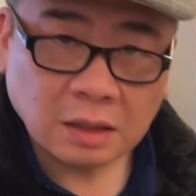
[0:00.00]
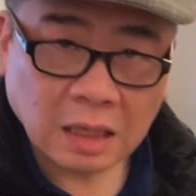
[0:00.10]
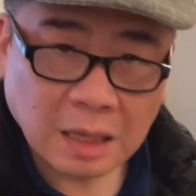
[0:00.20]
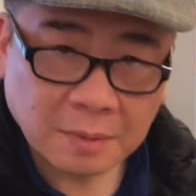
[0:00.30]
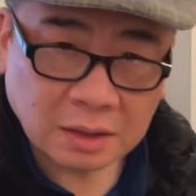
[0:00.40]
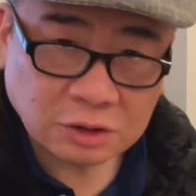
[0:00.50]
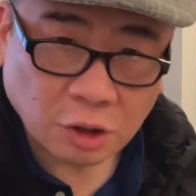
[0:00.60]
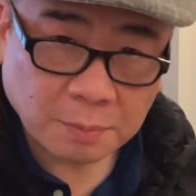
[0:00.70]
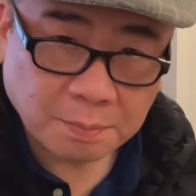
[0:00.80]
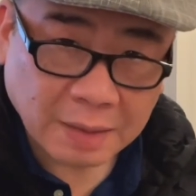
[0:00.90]
I'm gonna
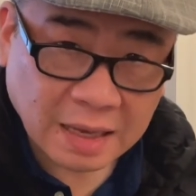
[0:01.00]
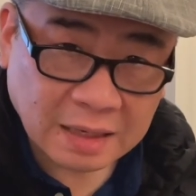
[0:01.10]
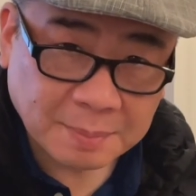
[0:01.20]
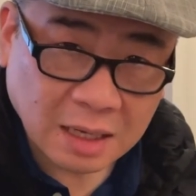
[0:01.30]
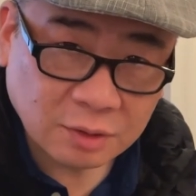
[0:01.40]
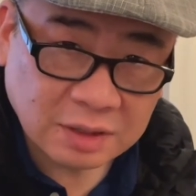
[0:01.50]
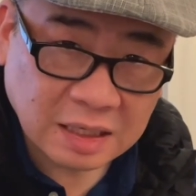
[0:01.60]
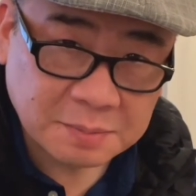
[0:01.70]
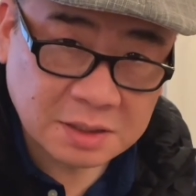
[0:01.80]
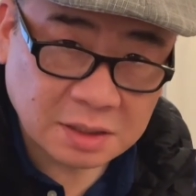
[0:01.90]
talk bad about
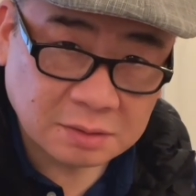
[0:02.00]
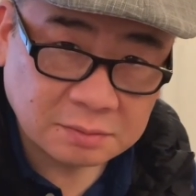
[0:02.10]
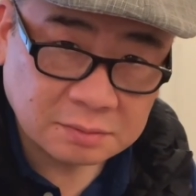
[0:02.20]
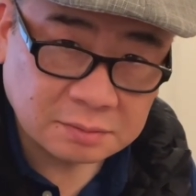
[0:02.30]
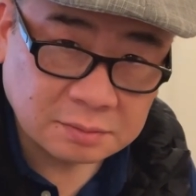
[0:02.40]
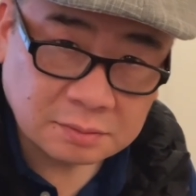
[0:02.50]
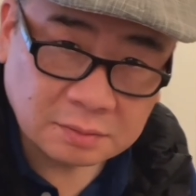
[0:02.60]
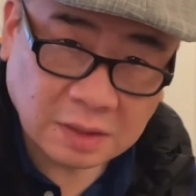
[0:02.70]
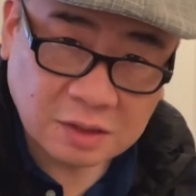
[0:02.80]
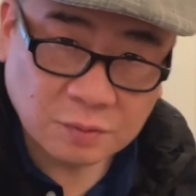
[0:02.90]
Gibson.
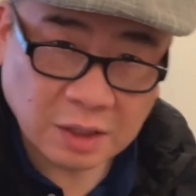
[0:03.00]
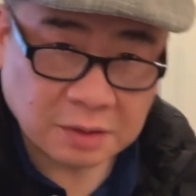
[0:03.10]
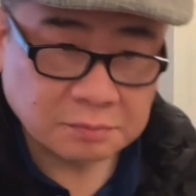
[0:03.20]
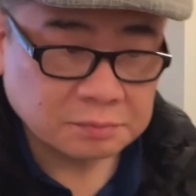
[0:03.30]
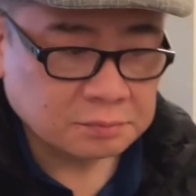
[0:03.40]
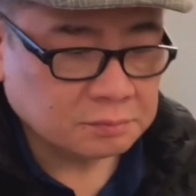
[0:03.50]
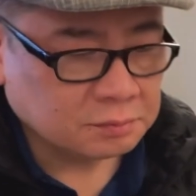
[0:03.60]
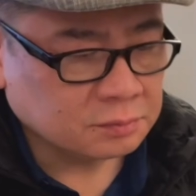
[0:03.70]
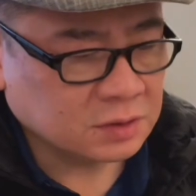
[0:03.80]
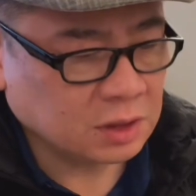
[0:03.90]
That's right.
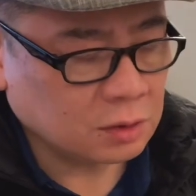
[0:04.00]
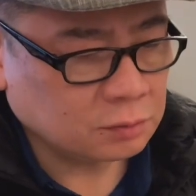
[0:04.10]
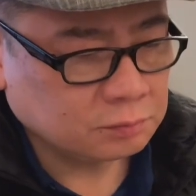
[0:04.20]
So,